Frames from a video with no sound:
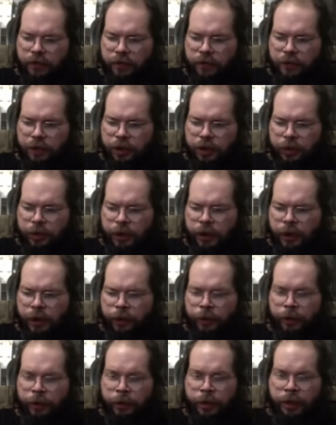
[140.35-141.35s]

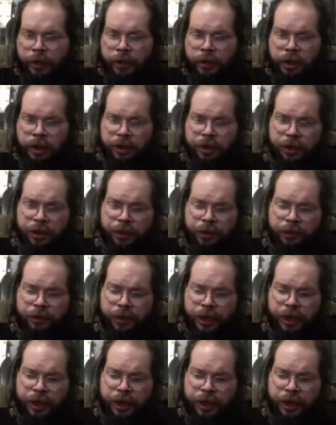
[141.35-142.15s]
Tranquery London dry